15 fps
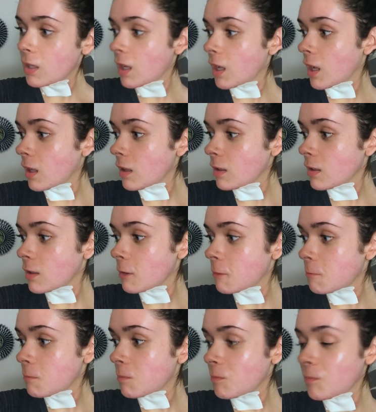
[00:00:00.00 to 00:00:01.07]
Huh?
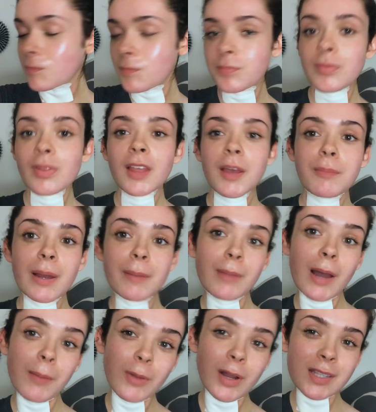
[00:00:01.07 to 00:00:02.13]
My
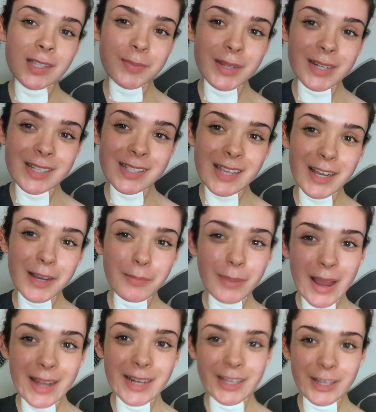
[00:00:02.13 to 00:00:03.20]
mom wants me to say
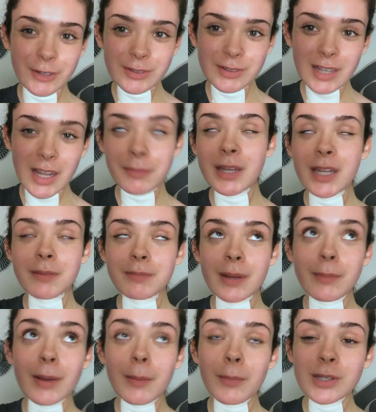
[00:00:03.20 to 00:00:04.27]
goodbye to you. I mean,
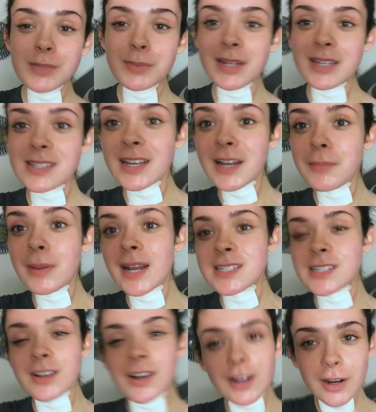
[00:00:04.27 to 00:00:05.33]
my mom wants me to say goodbye
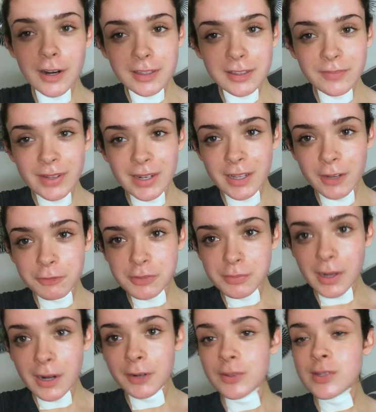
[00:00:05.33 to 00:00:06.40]
to her in the video
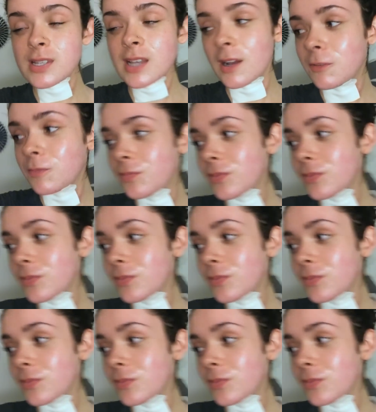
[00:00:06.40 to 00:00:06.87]
tomorrow, so.